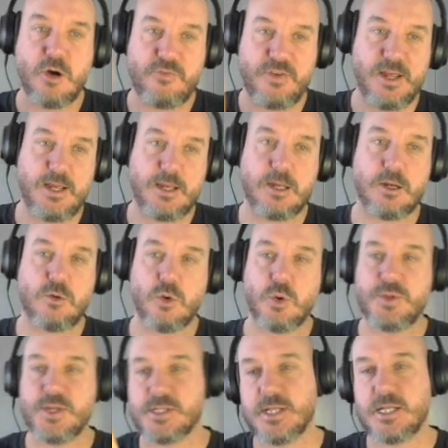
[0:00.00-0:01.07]
here, or
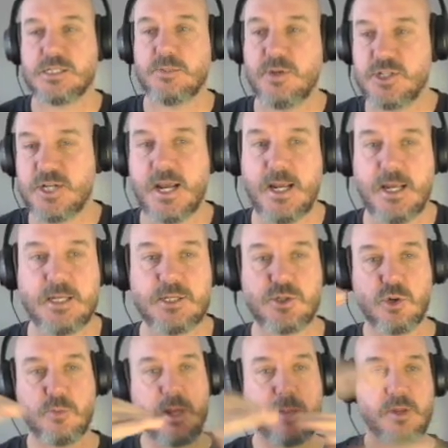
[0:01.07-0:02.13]
this needs to be changed,
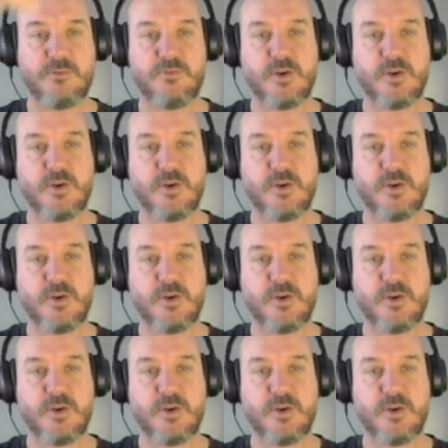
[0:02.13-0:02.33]
or maybe if I